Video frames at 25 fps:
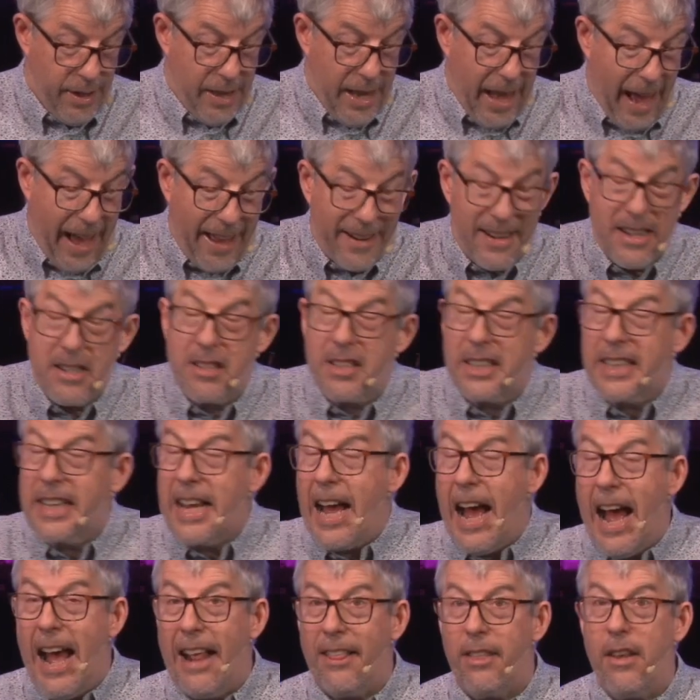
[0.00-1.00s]
and is
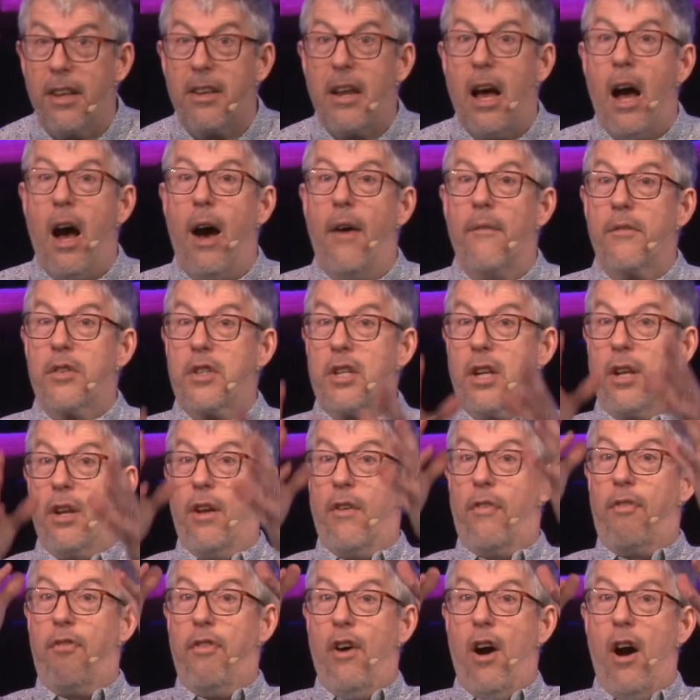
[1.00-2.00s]
gathered up to
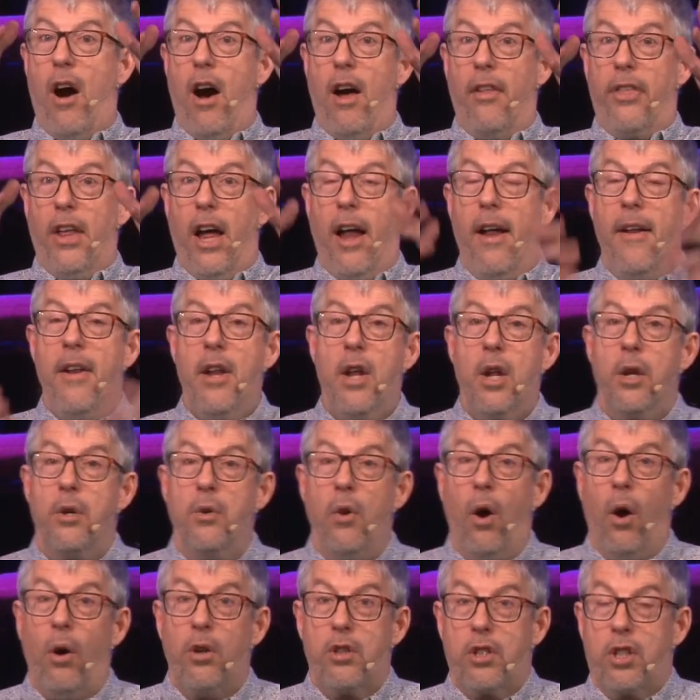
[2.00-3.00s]
the Father
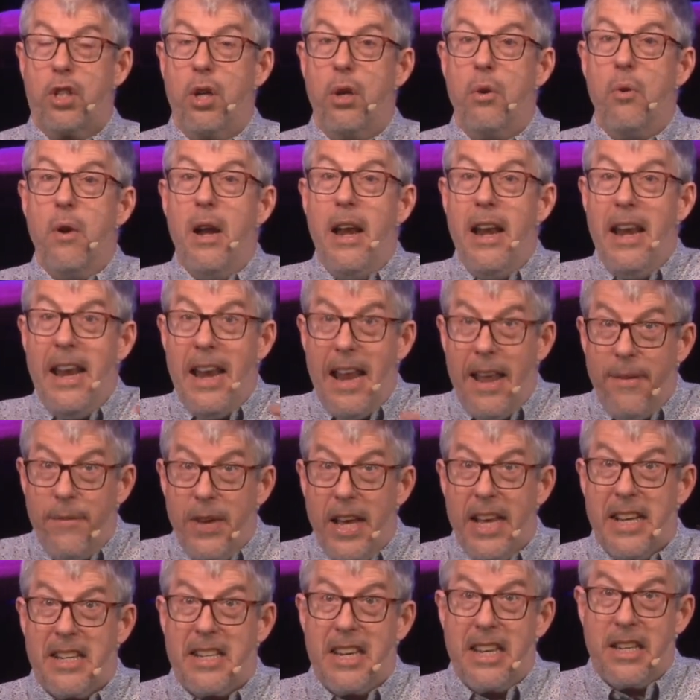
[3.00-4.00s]
not to
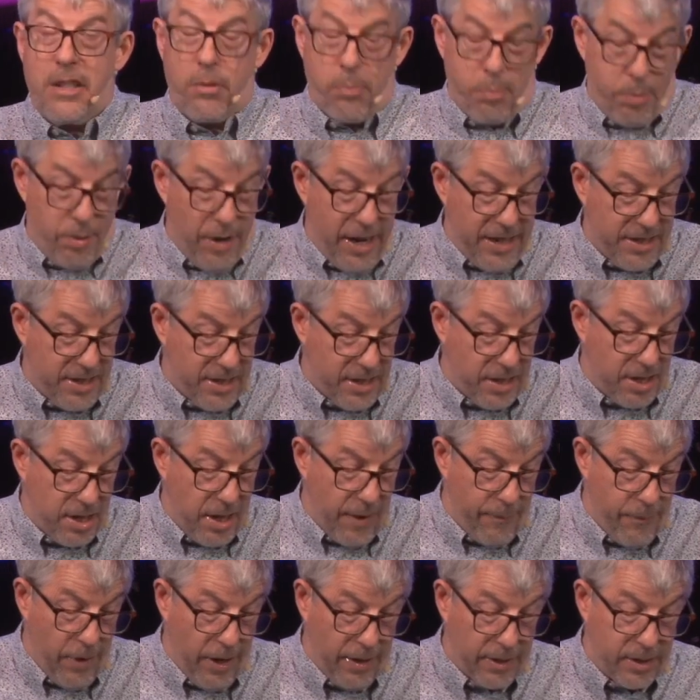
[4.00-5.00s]
limit his presence
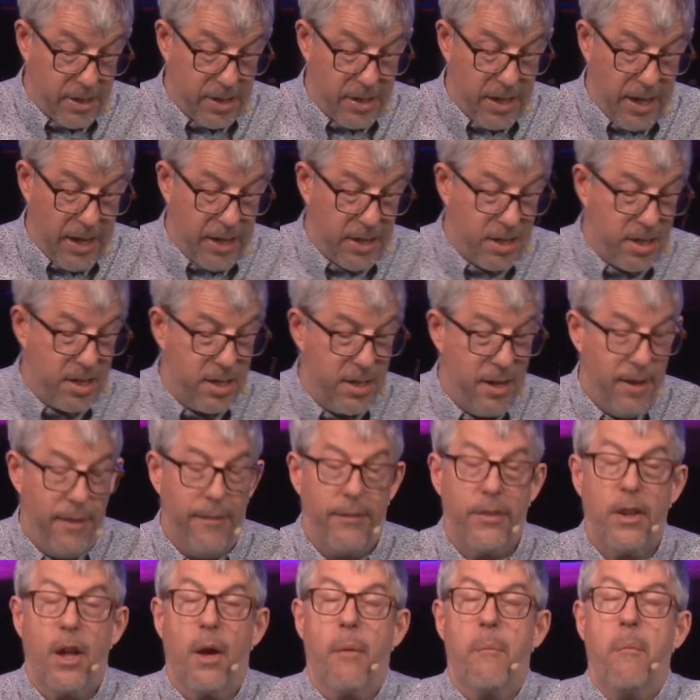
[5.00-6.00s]
amongst us,
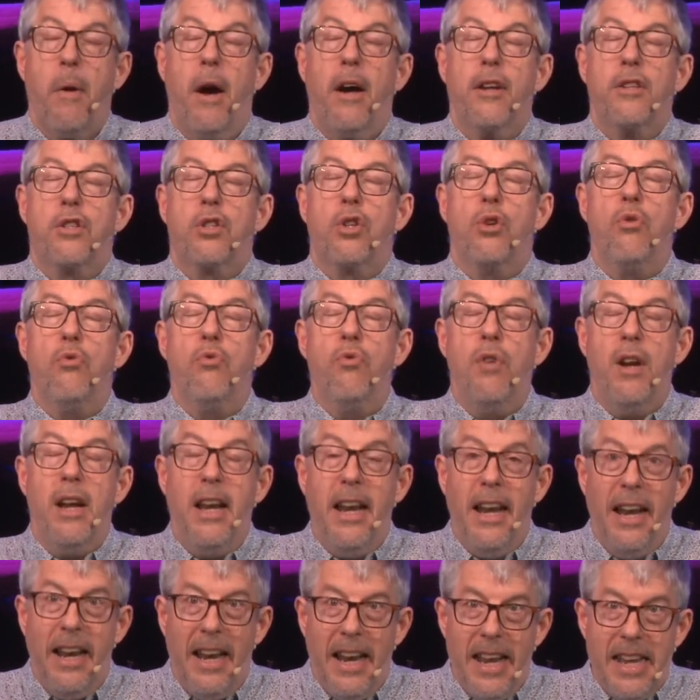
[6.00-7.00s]
but to
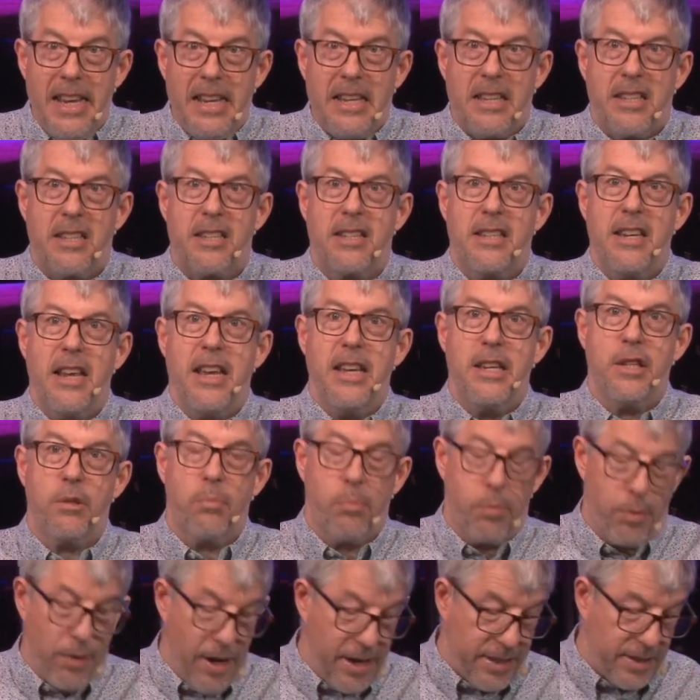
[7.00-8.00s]
release his
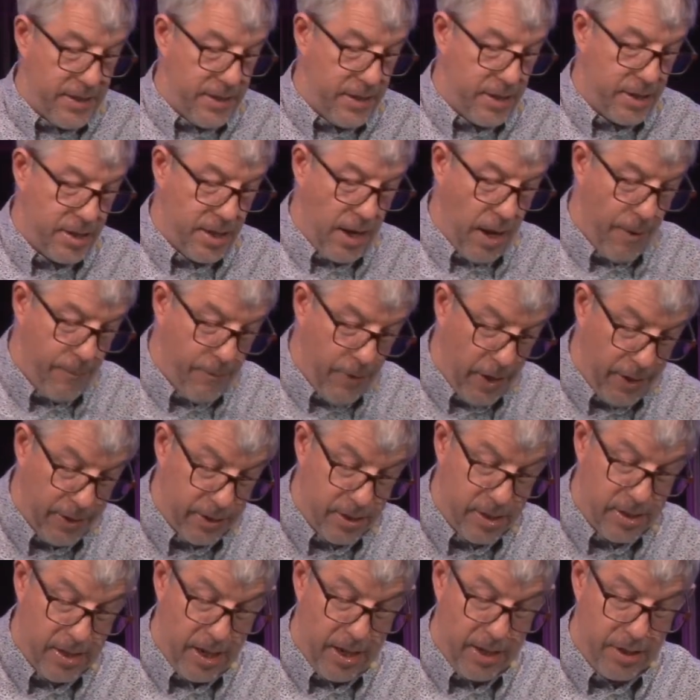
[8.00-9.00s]
presence
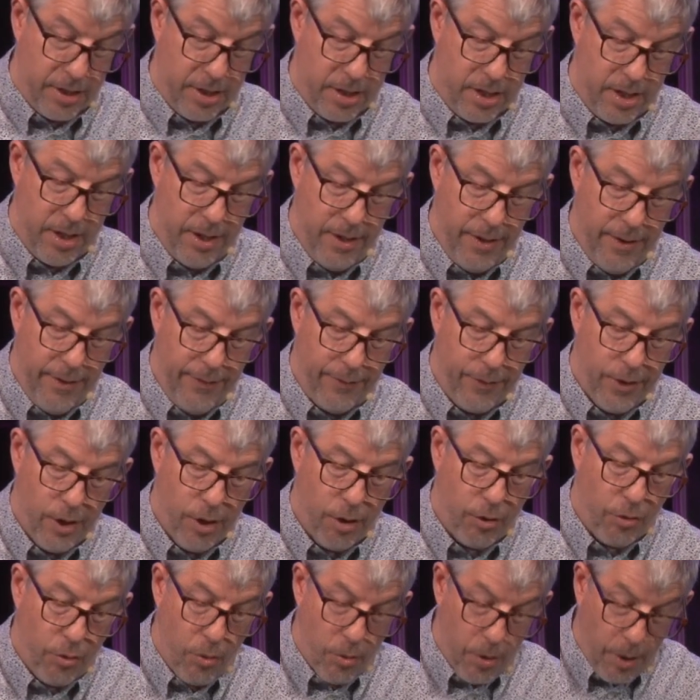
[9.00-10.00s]
amongst us
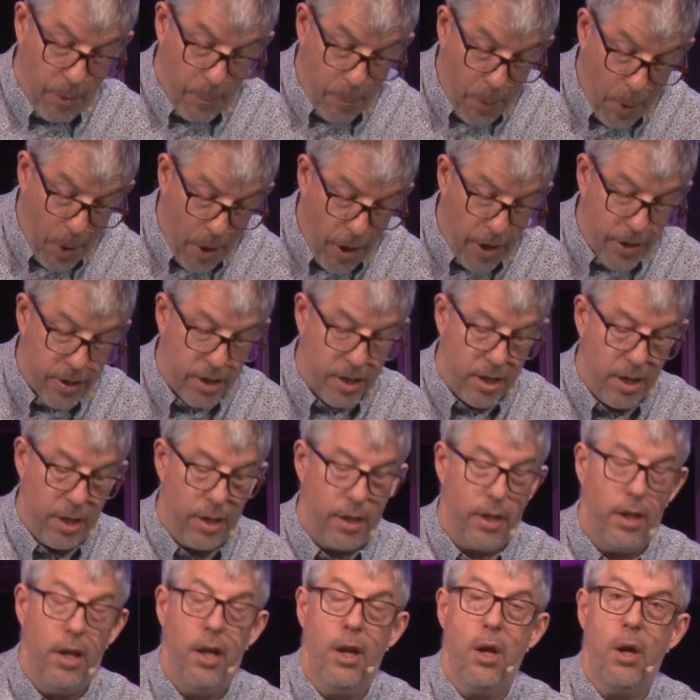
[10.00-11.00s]
through the
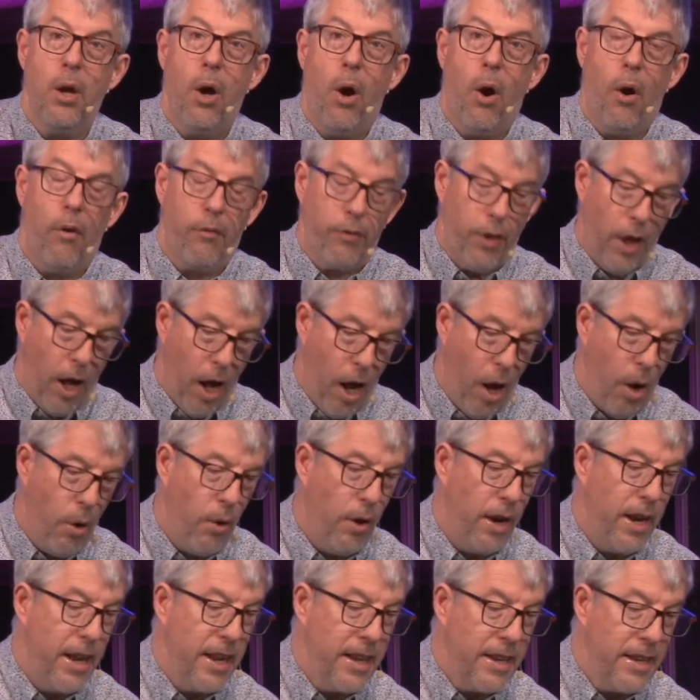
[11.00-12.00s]
person of the
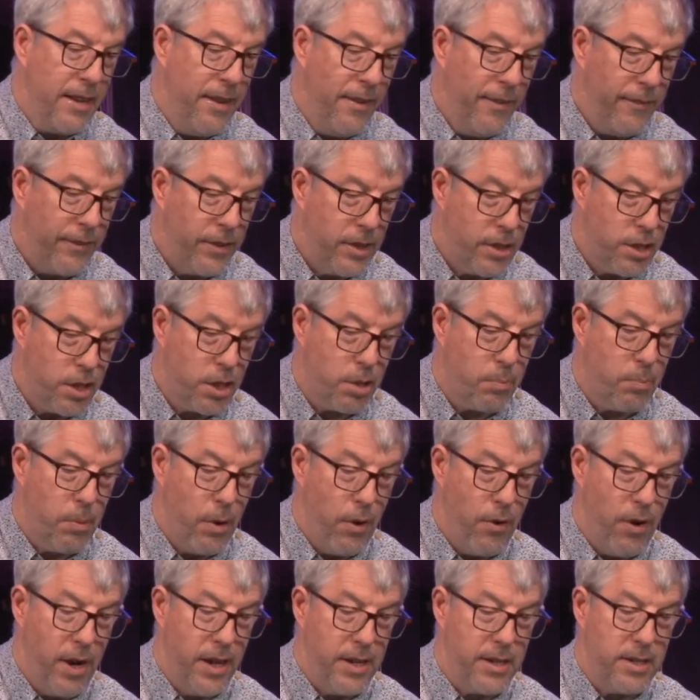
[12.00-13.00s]
Holy
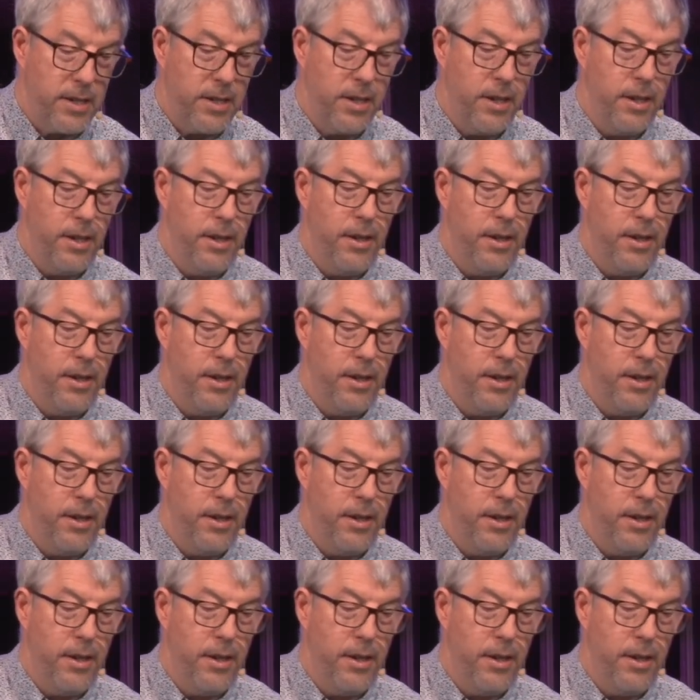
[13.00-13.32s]
Spirit.